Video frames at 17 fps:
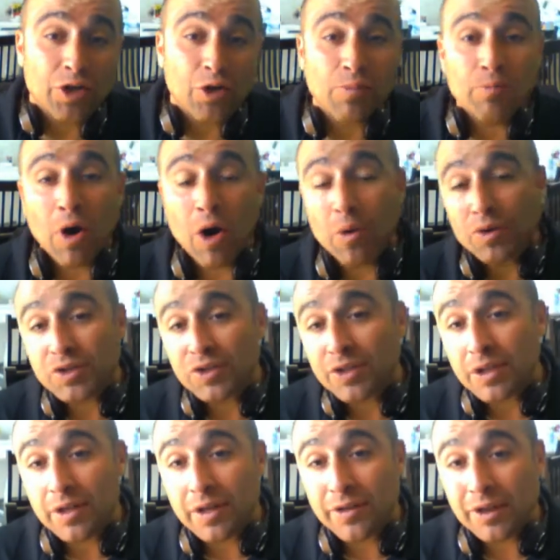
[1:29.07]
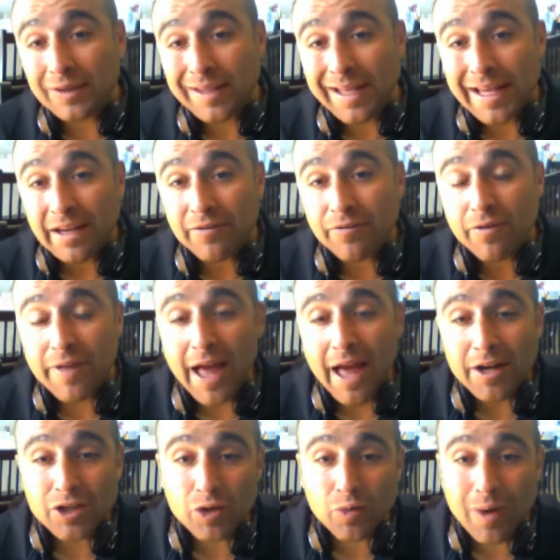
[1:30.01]
You'll post the link for
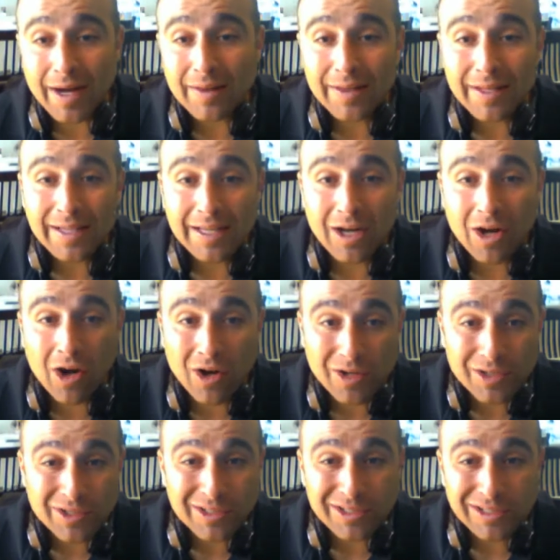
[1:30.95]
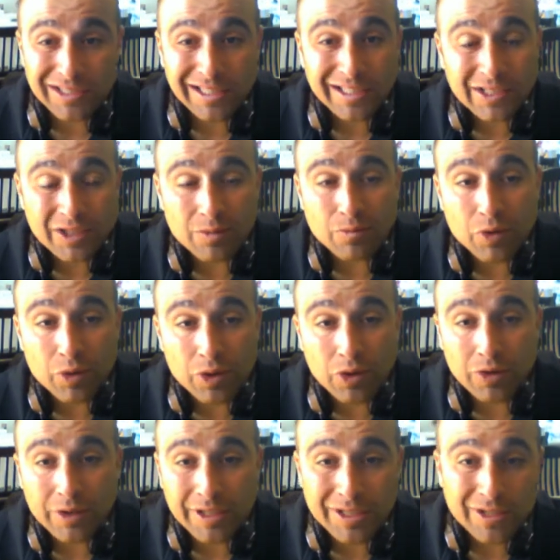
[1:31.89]
that directly into
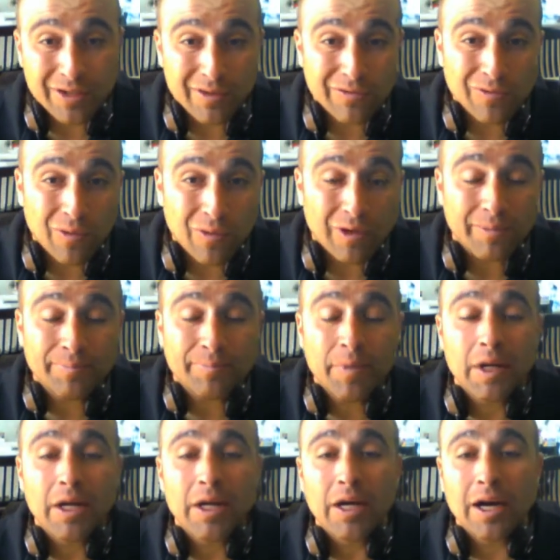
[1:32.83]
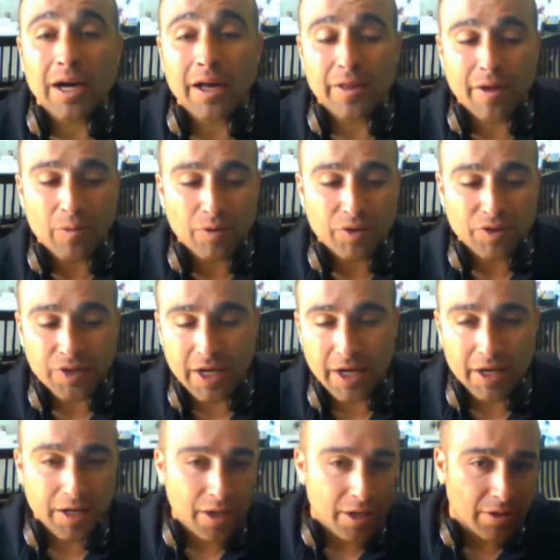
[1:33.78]
Moodle, into the forum that will
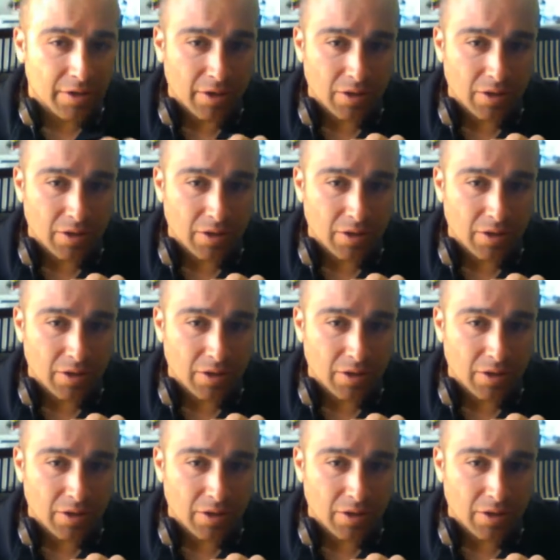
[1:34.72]
say,